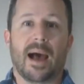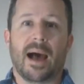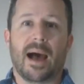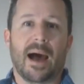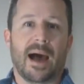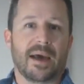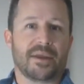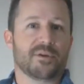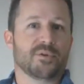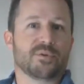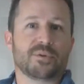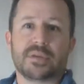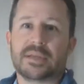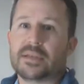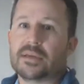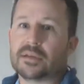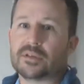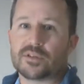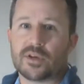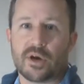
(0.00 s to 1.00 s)
I don't
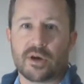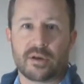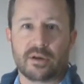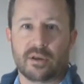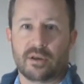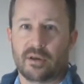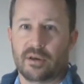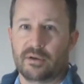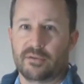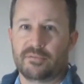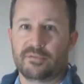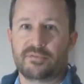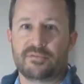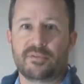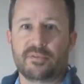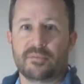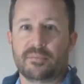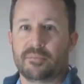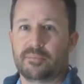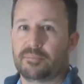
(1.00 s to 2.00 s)
need a ton of
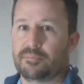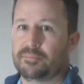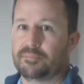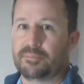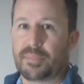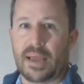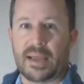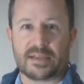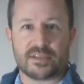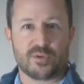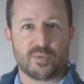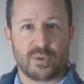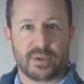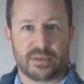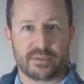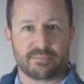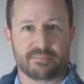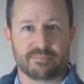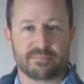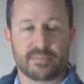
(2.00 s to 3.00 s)

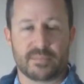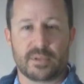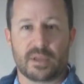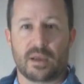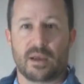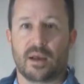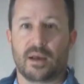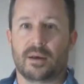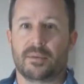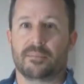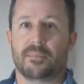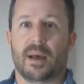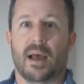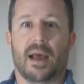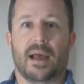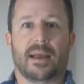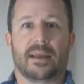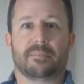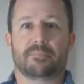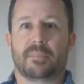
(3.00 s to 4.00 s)
backswing.
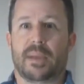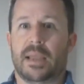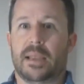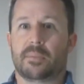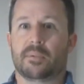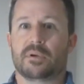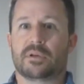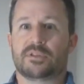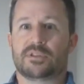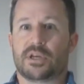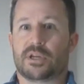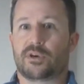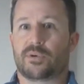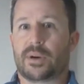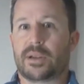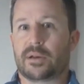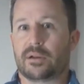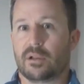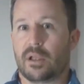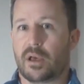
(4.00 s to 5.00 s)
I'm able to
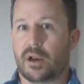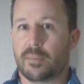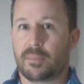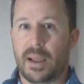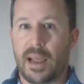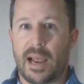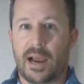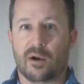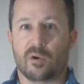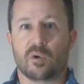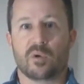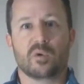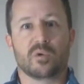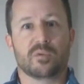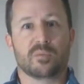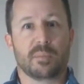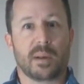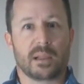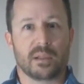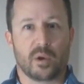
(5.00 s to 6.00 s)
generate a lot of power
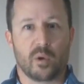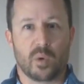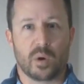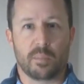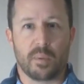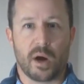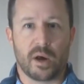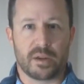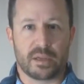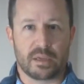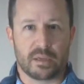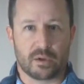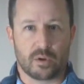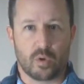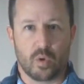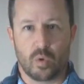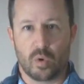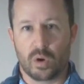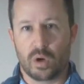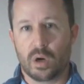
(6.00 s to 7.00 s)
with my lower body and
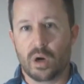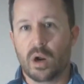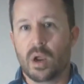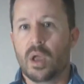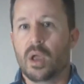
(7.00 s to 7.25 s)
core.